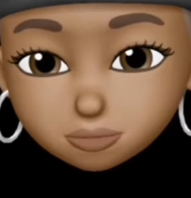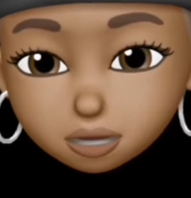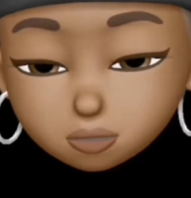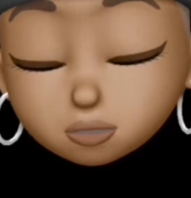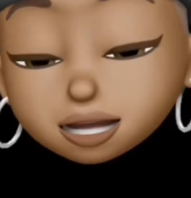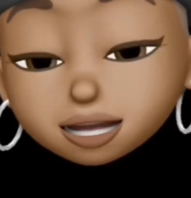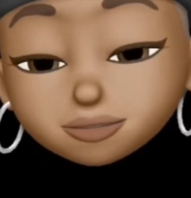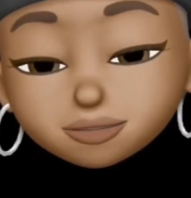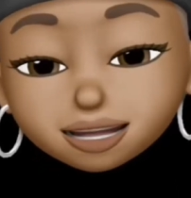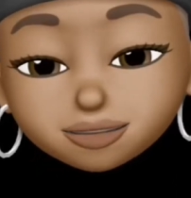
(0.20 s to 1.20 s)
What up,
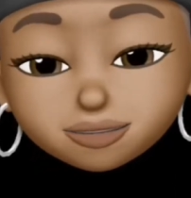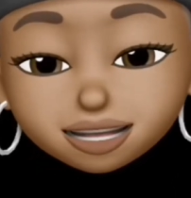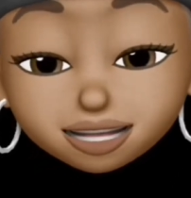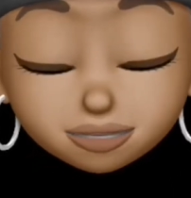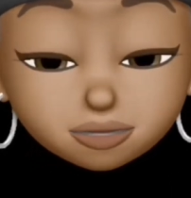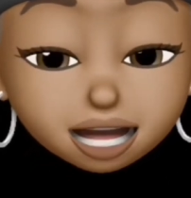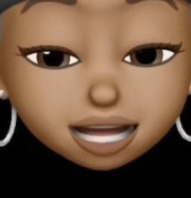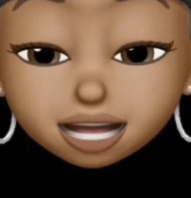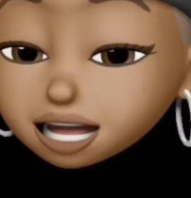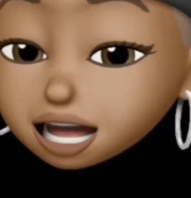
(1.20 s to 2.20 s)
babies? Back
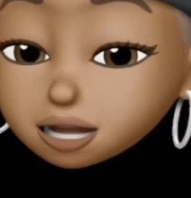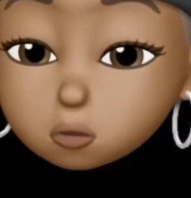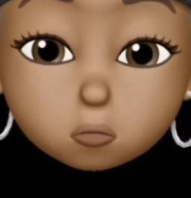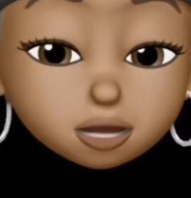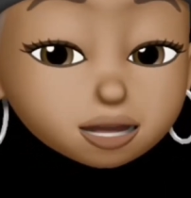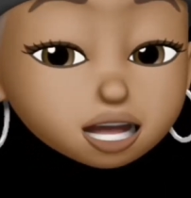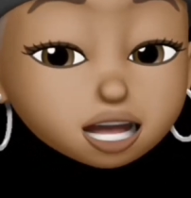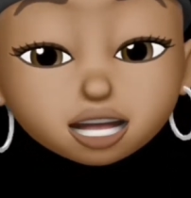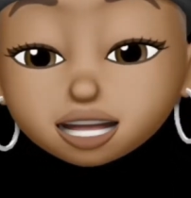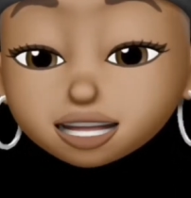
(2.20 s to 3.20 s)
again with
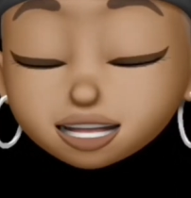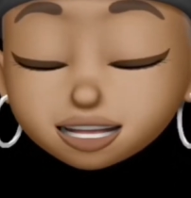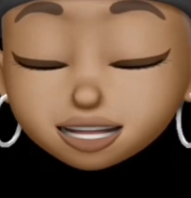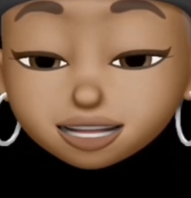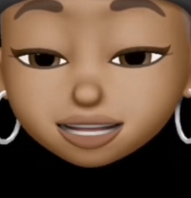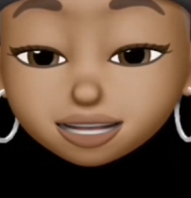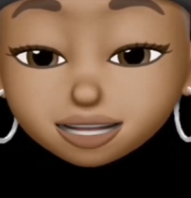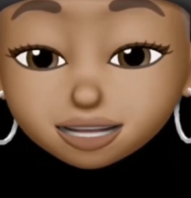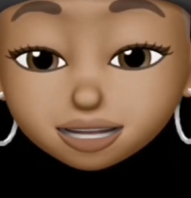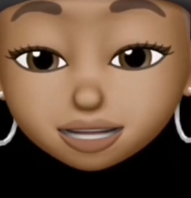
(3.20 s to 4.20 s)
another lit
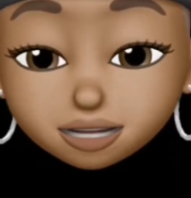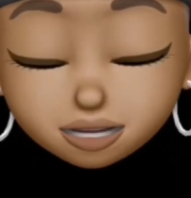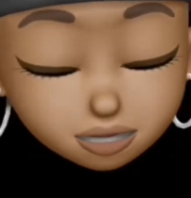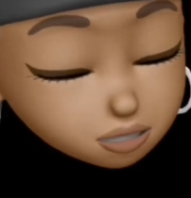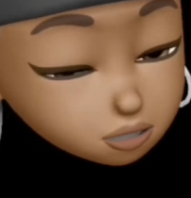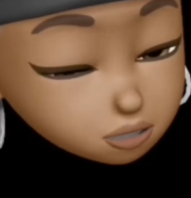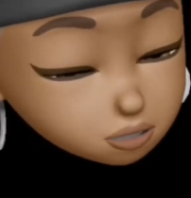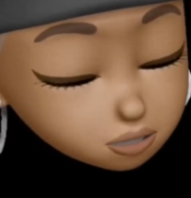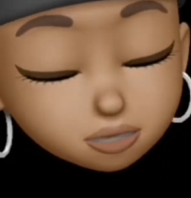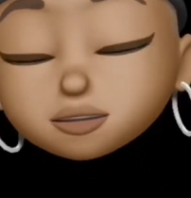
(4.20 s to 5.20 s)

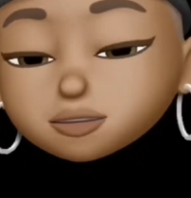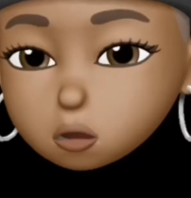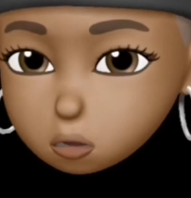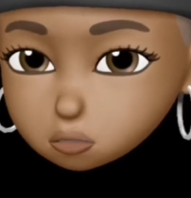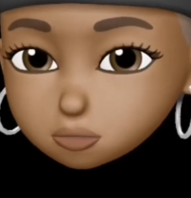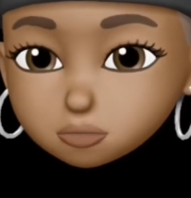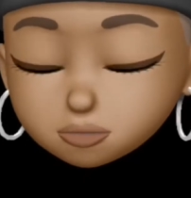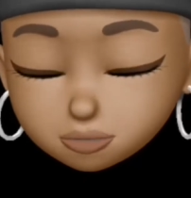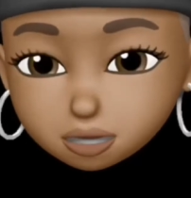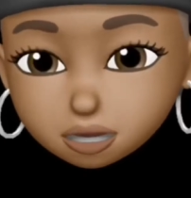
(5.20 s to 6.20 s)
fall
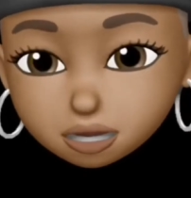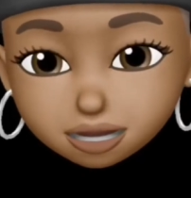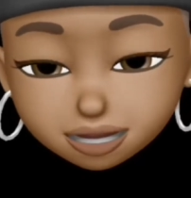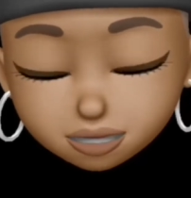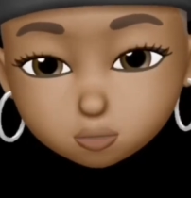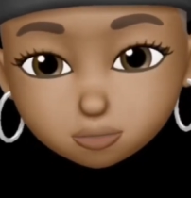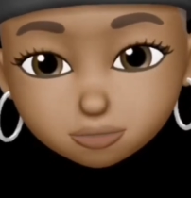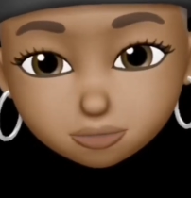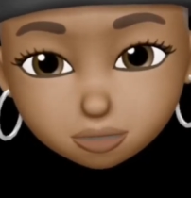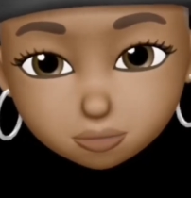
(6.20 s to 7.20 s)
candle
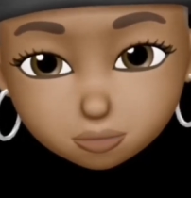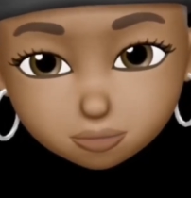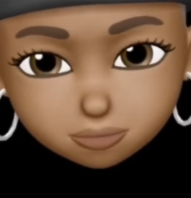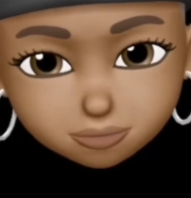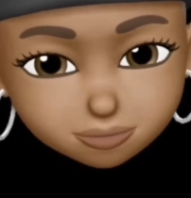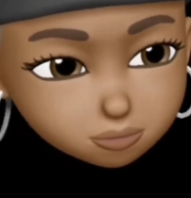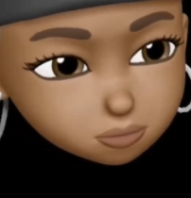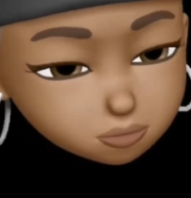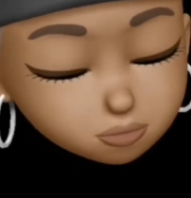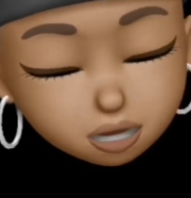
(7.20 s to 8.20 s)
review.
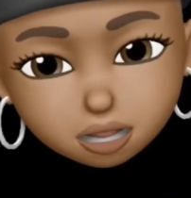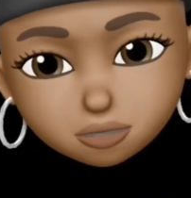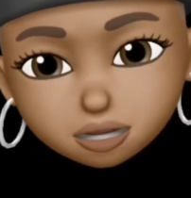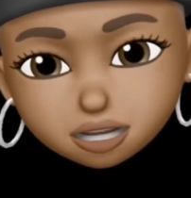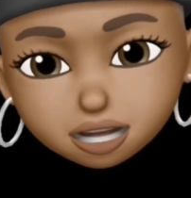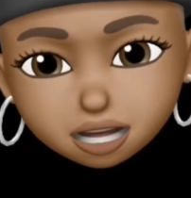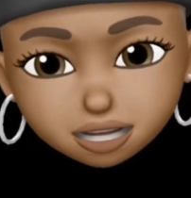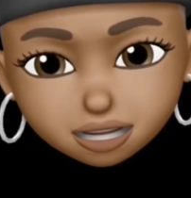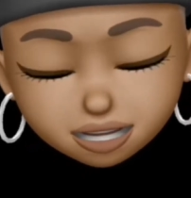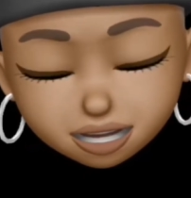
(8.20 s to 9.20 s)
The reason I
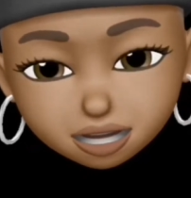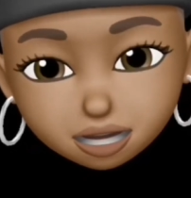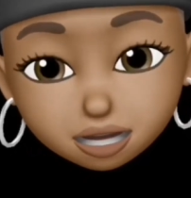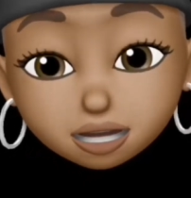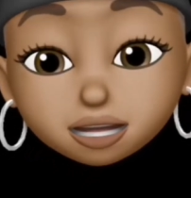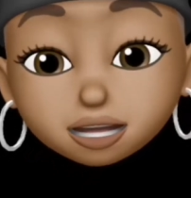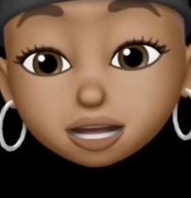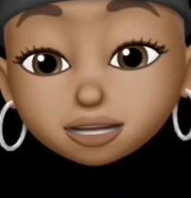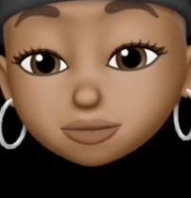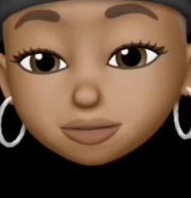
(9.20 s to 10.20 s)
hesitated is
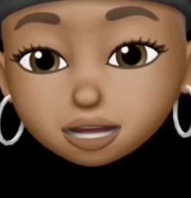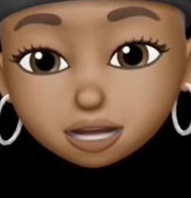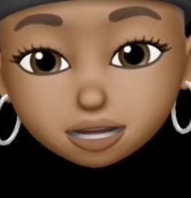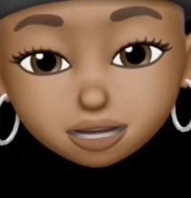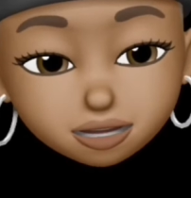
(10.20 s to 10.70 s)
because